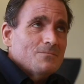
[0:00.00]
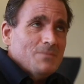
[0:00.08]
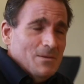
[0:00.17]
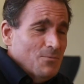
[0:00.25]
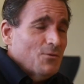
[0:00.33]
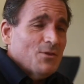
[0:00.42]

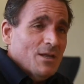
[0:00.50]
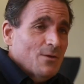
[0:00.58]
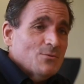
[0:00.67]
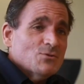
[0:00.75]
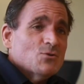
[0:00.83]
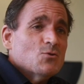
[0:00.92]
people thought I
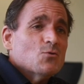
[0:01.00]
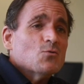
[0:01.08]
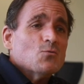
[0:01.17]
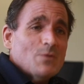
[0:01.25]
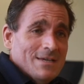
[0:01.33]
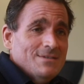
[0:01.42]
was
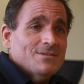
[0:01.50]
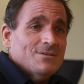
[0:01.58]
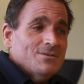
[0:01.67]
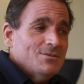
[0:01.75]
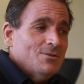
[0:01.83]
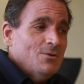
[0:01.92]
crazy to
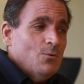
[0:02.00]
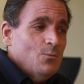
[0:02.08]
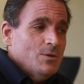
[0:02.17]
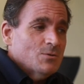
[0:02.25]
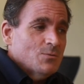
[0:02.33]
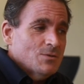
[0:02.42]
do,
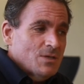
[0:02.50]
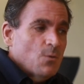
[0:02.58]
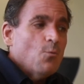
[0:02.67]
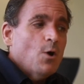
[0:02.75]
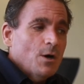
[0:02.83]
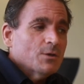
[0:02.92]
which was I
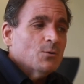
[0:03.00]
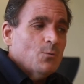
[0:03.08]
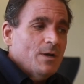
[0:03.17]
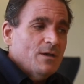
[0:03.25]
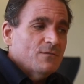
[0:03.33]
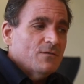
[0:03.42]
walked
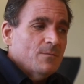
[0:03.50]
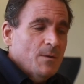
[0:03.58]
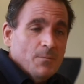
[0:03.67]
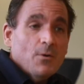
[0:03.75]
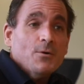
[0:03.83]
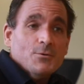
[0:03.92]
away from a
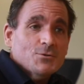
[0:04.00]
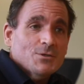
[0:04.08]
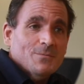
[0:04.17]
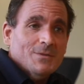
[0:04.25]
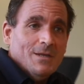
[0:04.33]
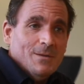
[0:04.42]

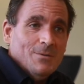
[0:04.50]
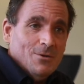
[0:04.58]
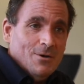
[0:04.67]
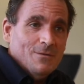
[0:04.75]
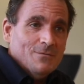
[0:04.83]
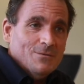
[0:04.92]
partnership that I'd been
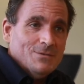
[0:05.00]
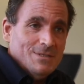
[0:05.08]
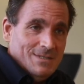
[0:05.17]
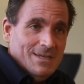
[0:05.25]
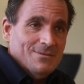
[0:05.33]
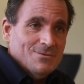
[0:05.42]
offered to
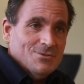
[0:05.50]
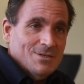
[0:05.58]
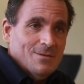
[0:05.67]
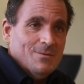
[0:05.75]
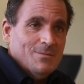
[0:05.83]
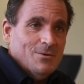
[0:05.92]
take this
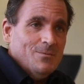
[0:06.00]
job at